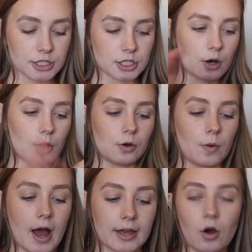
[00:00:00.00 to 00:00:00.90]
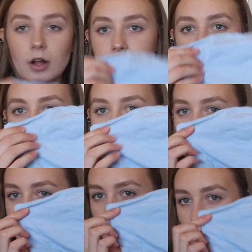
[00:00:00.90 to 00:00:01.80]
So I got
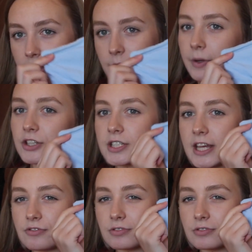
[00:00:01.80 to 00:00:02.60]
this one, which is a